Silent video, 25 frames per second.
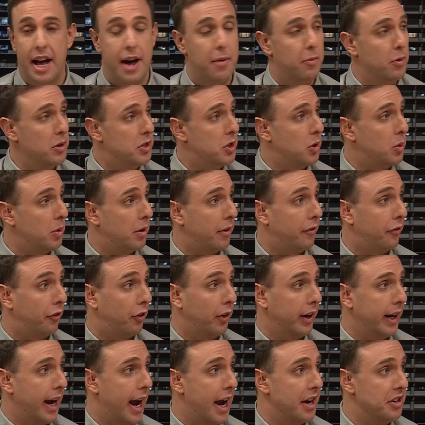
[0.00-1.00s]
an unrestricted
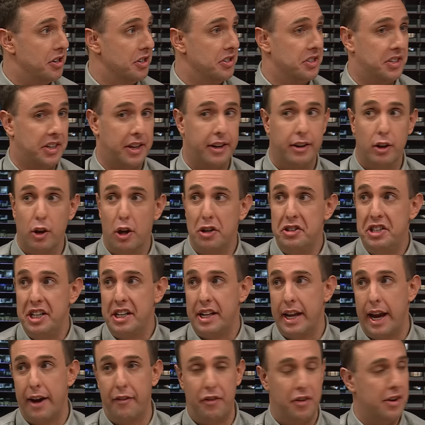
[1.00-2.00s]
free agent. So the
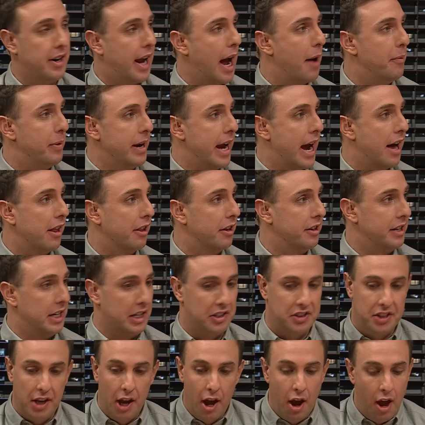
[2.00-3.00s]
logic there from Gubby Allen
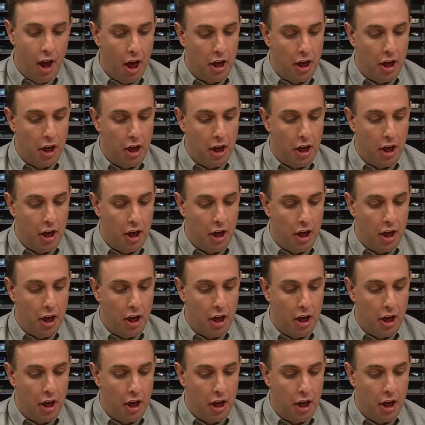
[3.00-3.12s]
is